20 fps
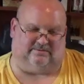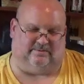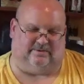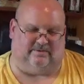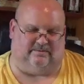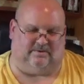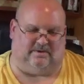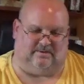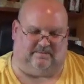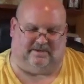When you
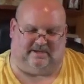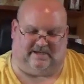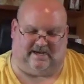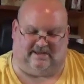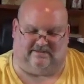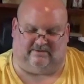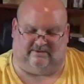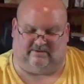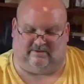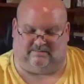put them
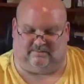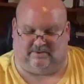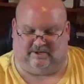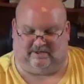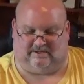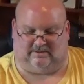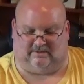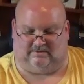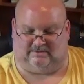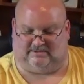together, they're pretty
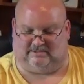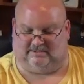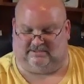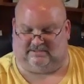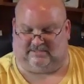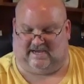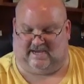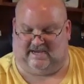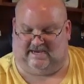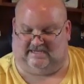close in
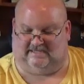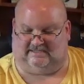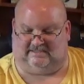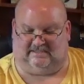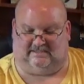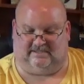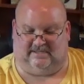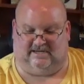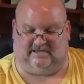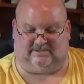size
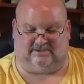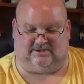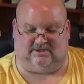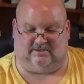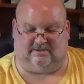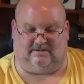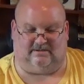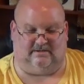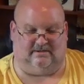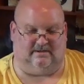and nature.